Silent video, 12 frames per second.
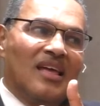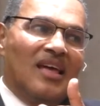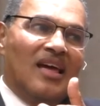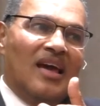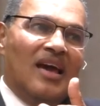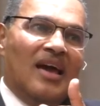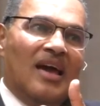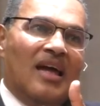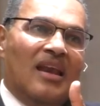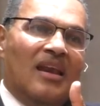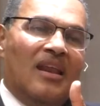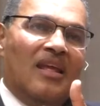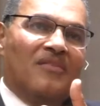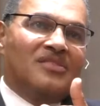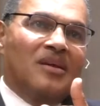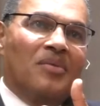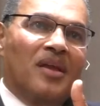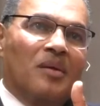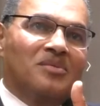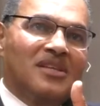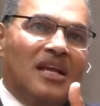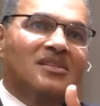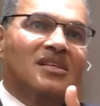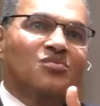And if something
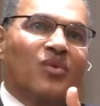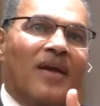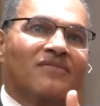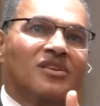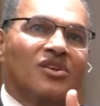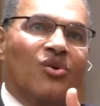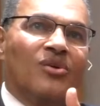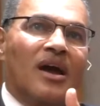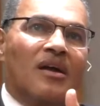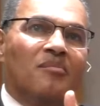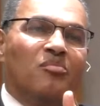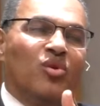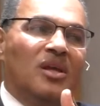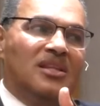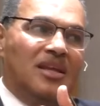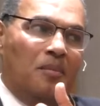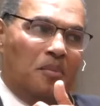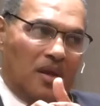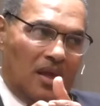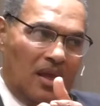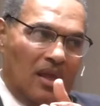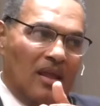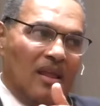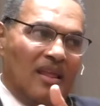upsets us, we have to learn how to breathe deeply
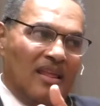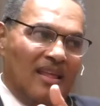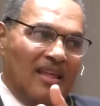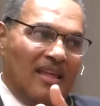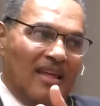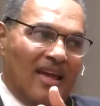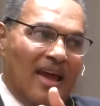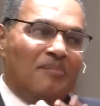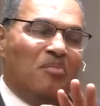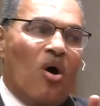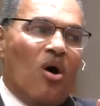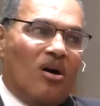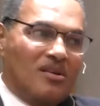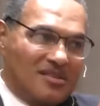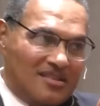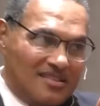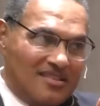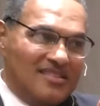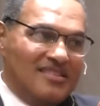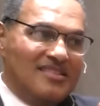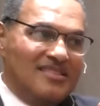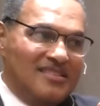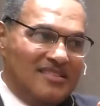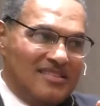and pause.
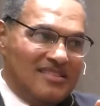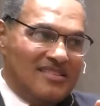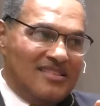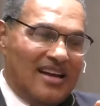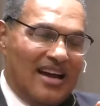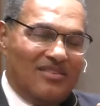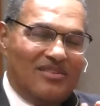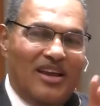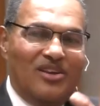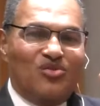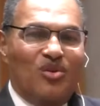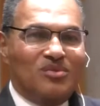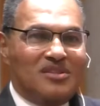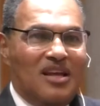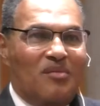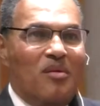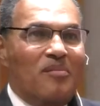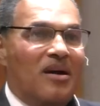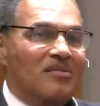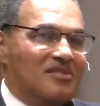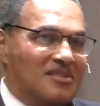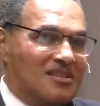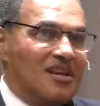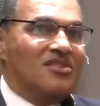Adrian was telling me
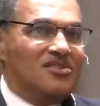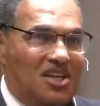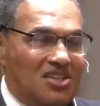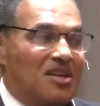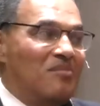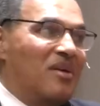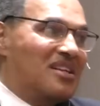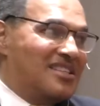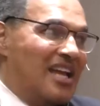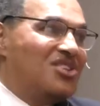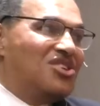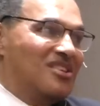about teaching meditation